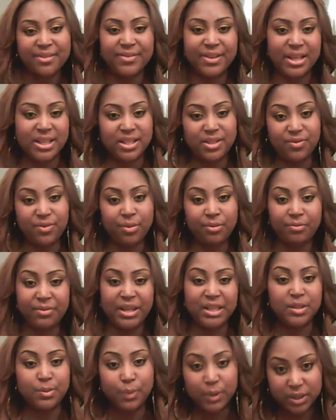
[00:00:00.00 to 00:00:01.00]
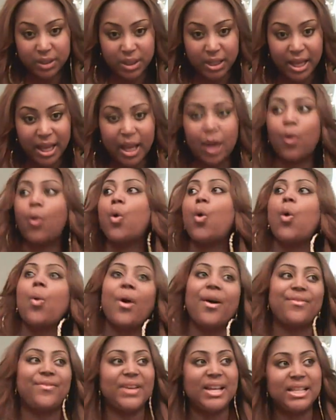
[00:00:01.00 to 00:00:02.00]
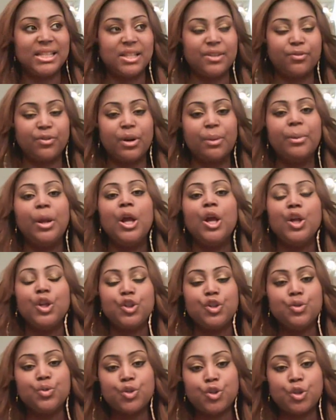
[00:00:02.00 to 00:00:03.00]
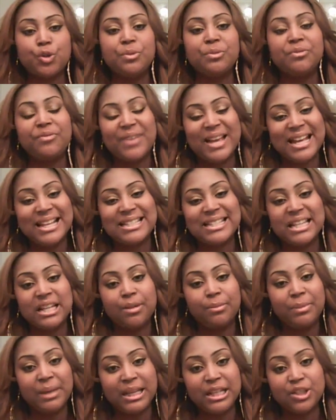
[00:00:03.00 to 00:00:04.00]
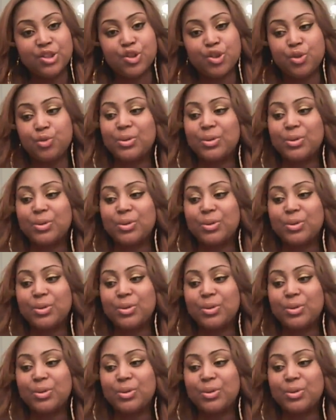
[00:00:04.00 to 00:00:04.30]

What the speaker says: oh, my fast was, I fasted from Facebook today, or oh, I fasted from YouTube.